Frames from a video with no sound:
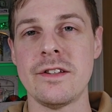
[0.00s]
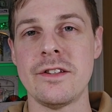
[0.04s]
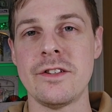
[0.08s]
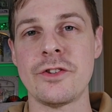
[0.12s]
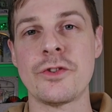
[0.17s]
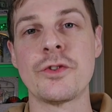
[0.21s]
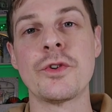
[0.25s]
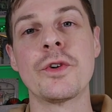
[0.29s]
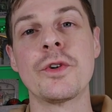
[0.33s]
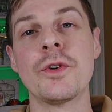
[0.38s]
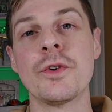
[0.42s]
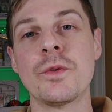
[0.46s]

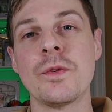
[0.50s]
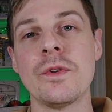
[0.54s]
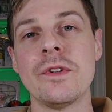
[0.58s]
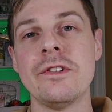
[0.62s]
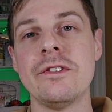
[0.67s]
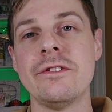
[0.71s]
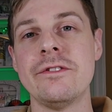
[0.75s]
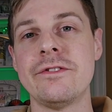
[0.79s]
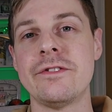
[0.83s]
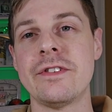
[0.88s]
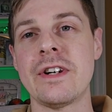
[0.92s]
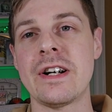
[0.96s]
struggled
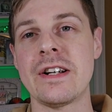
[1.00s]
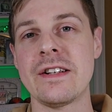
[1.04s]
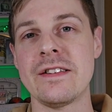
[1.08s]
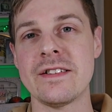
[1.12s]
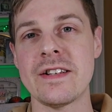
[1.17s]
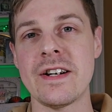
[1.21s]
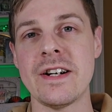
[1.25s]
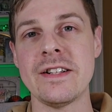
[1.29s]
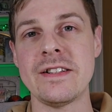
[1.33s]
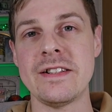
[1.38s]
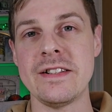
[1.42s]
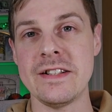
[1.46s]
with
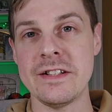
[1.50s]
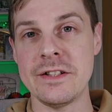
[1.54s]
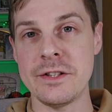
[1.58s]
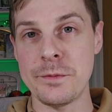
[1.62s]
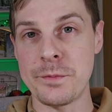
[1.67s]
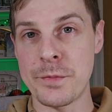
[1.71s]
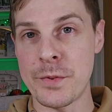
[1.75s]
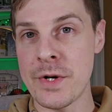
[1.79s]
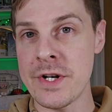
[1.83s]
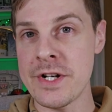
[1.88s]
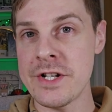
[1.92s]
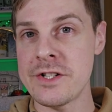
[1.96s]
anxiety and
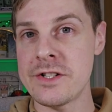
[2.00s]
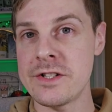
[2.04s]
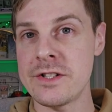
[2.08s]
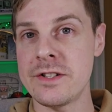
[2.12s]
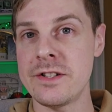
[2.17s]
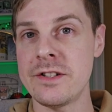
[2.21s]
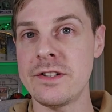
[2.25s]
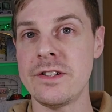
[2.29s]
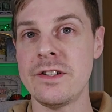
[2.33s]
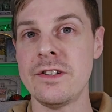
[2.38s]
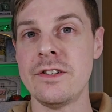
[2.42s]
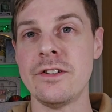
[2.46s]

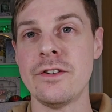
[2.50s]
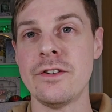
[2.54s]
depression